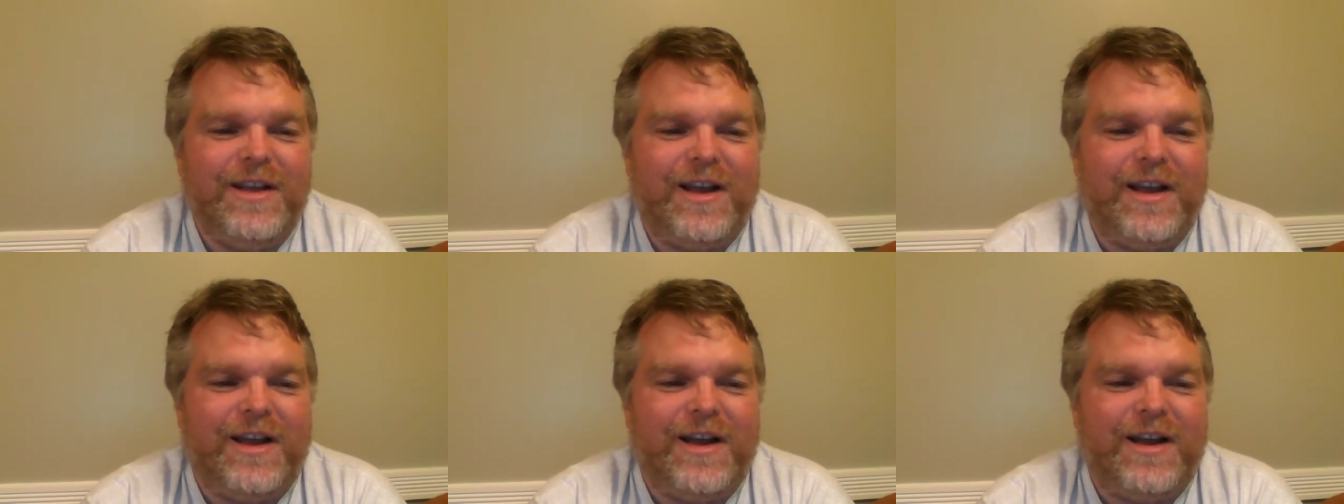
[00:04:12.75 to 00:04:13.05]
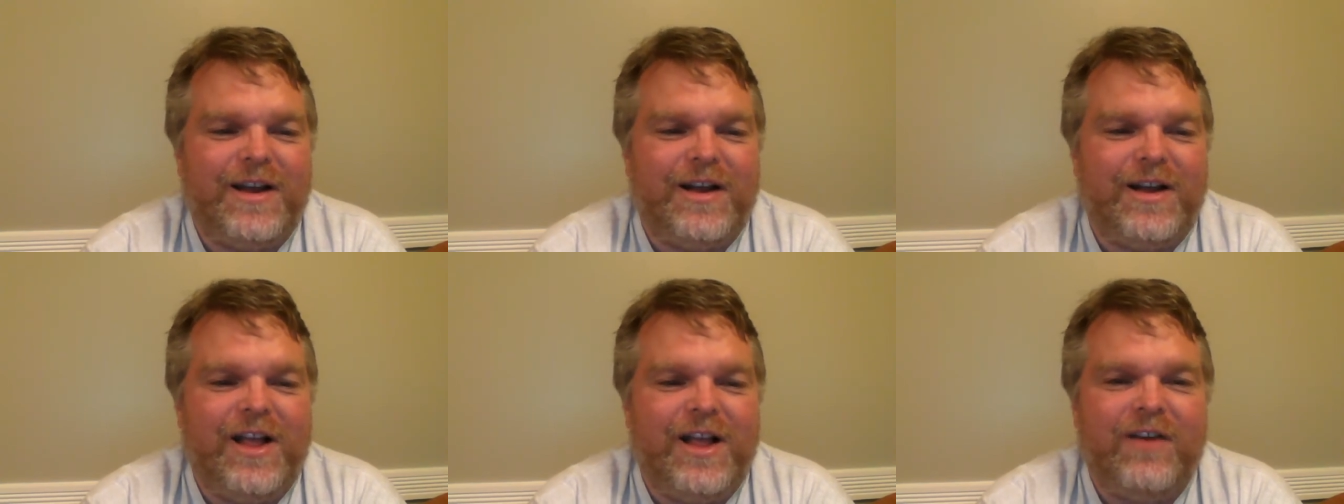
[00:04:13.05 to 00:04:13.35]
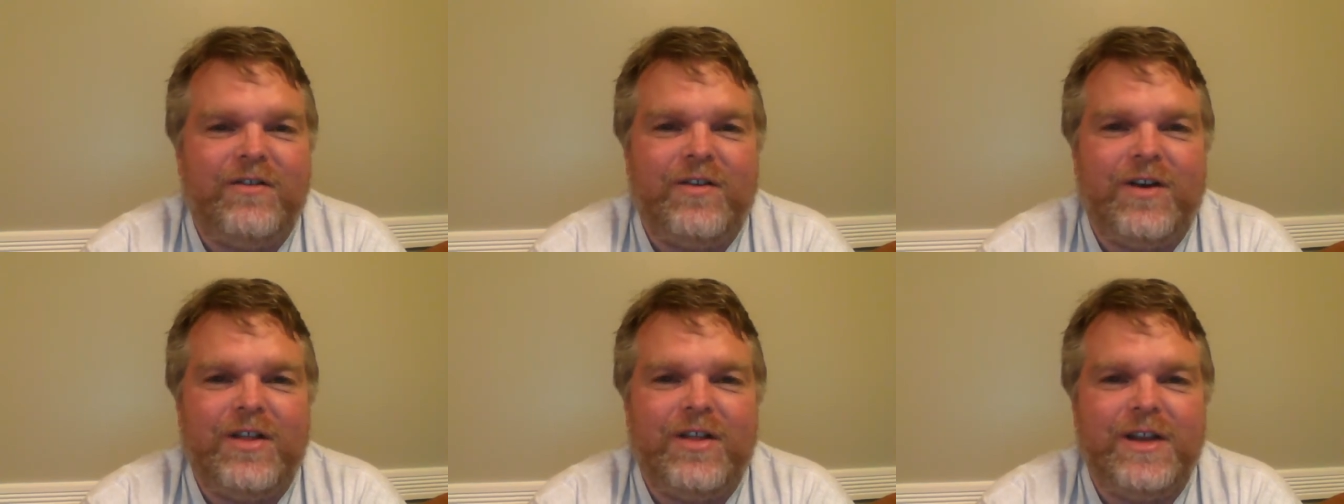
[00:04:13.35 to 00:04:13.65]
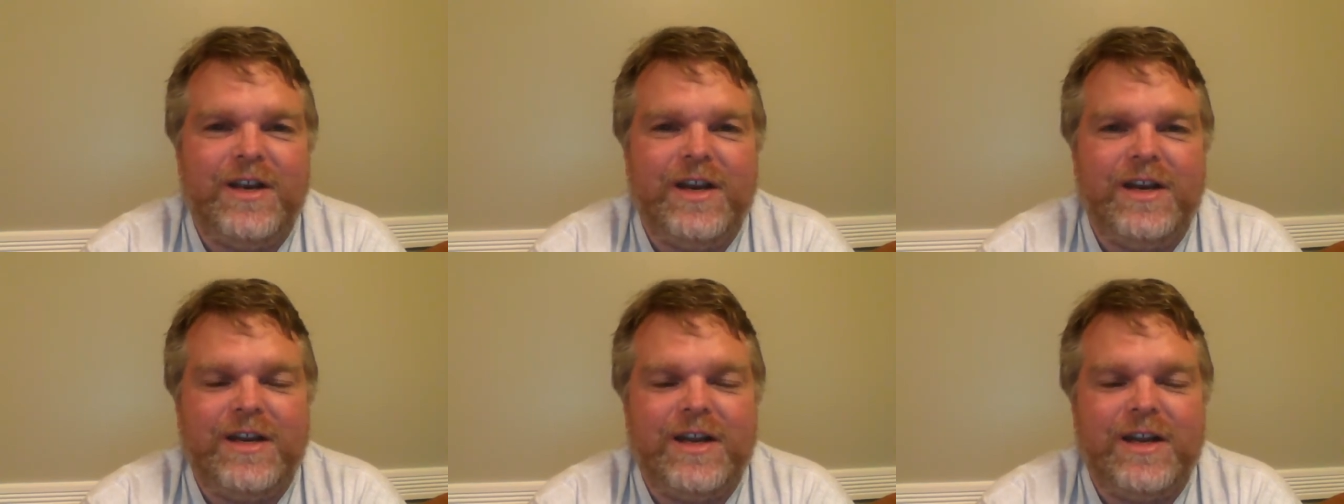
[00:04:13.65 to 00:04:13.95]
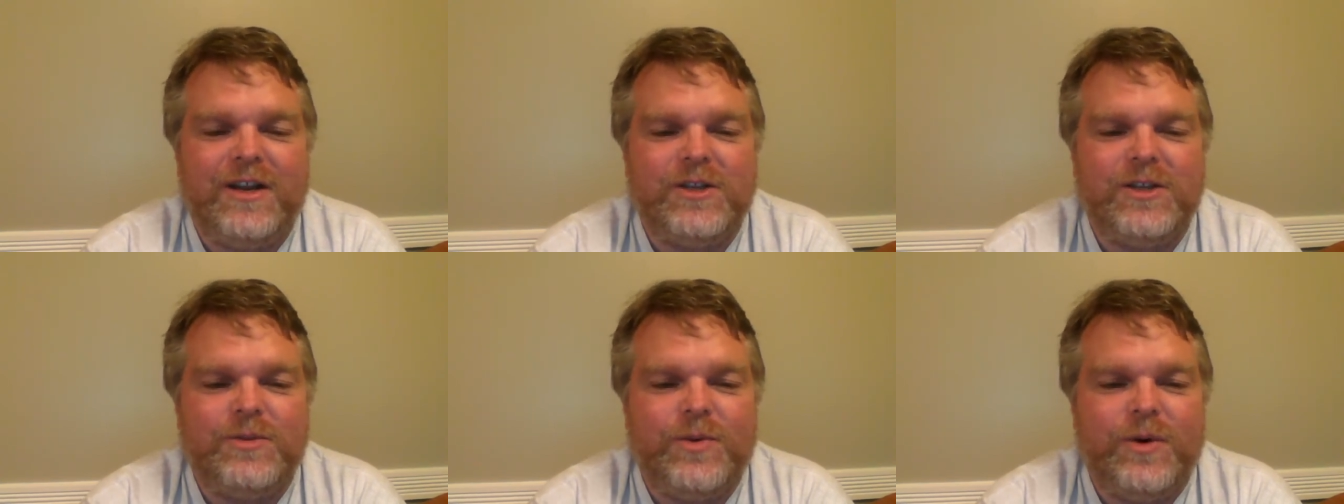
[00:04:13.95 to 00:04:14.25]
Uh, I'll have all the
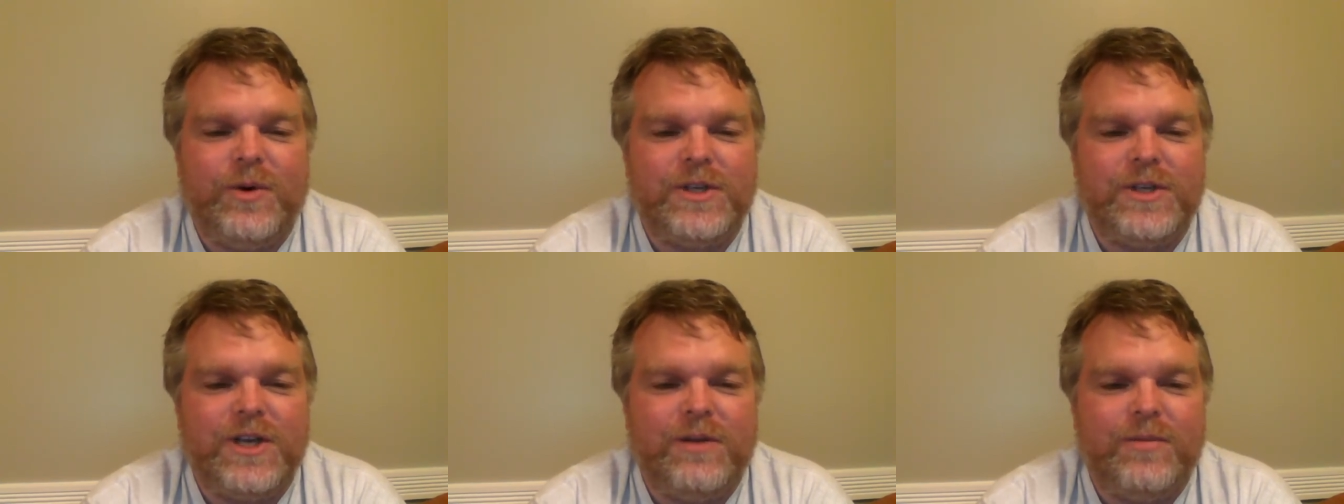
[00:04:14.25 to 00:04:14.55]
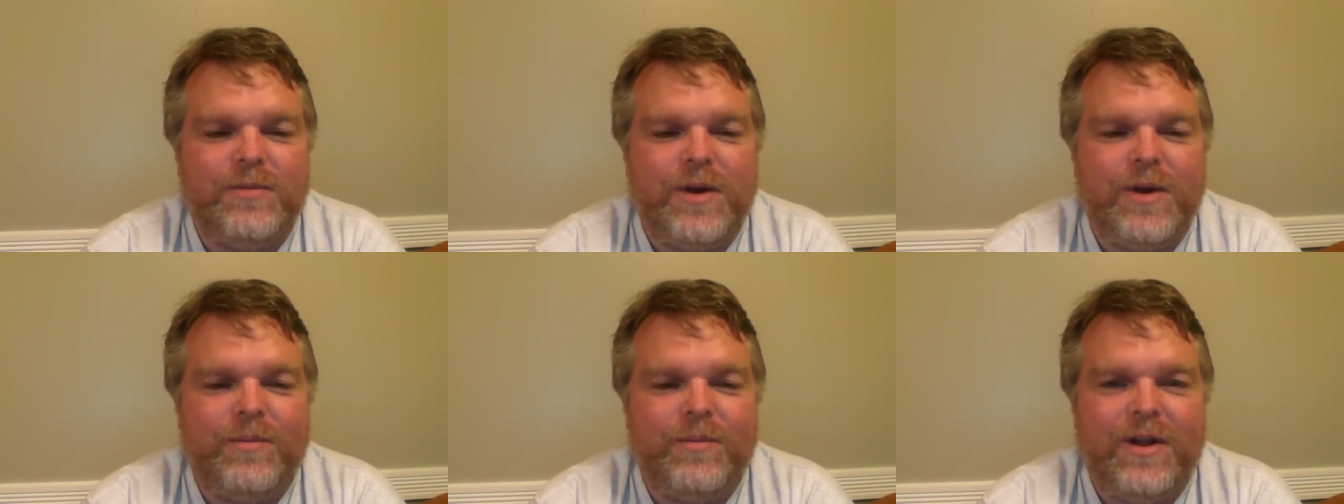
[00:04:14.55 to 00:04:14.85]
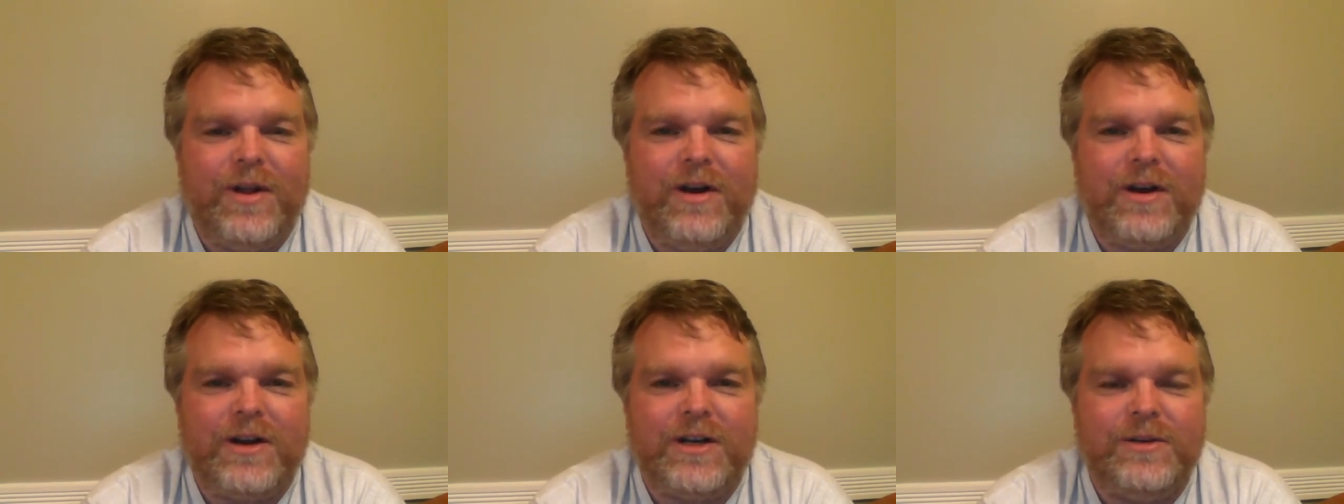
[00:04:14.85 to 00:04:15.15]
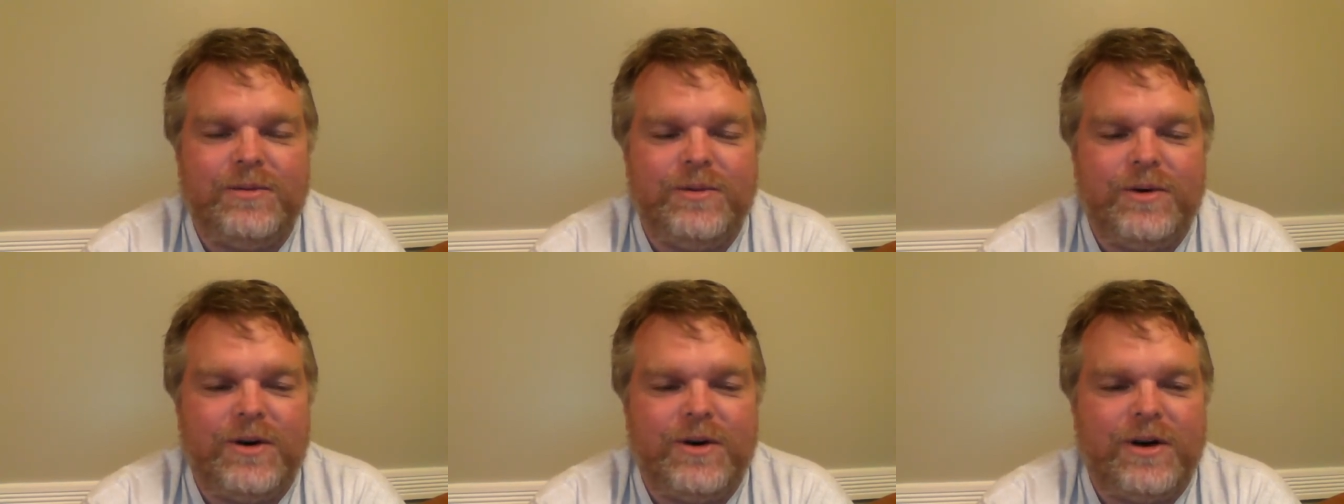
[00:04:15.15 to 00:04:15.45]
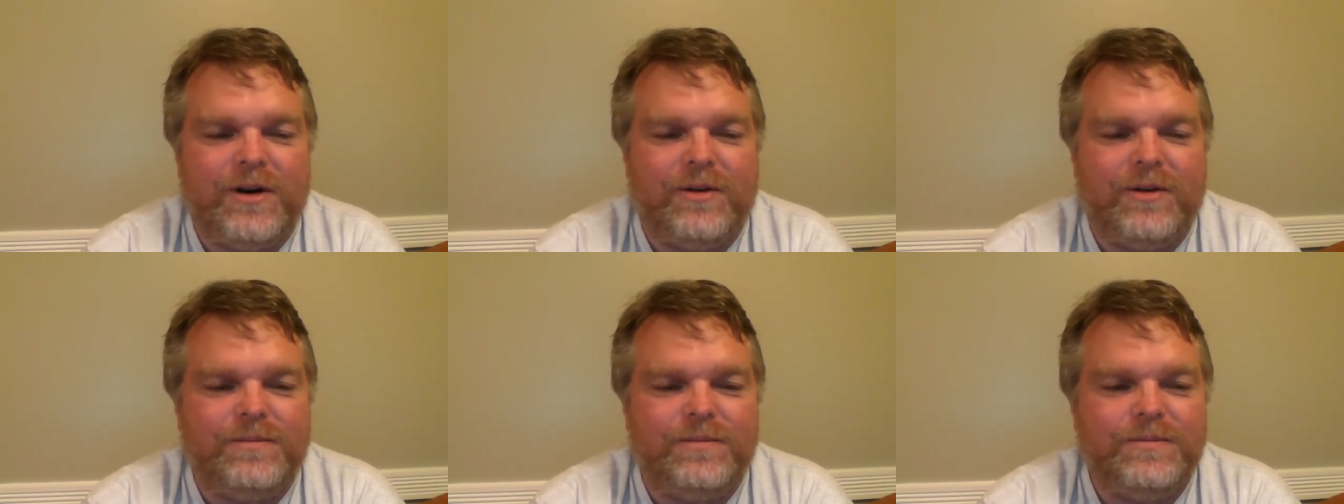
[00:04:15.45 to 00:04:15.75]
details posted on my blog
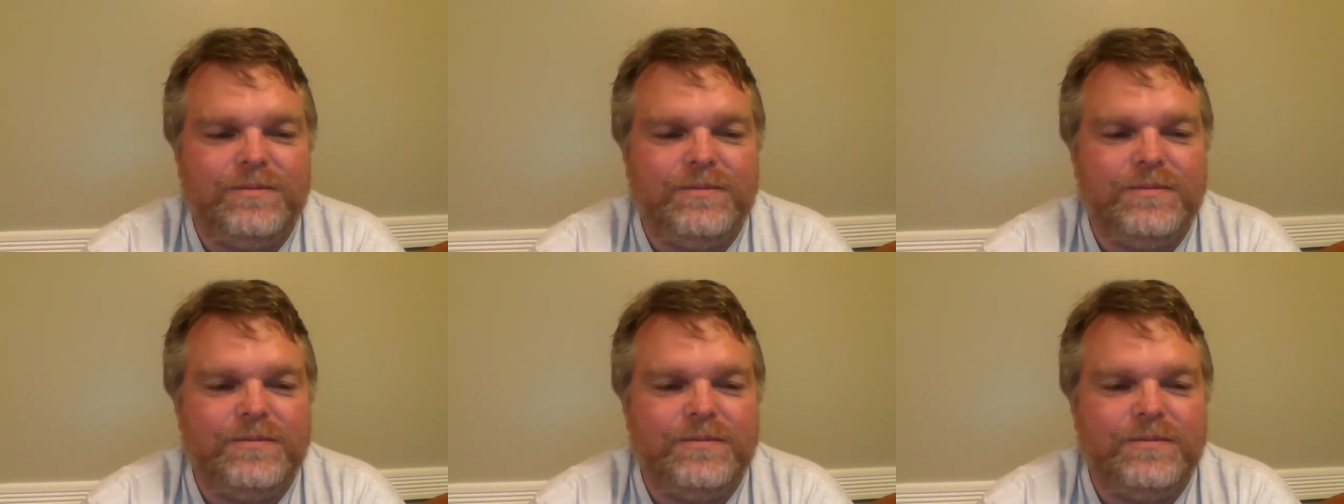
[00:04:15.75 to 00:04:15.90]
tomorrow.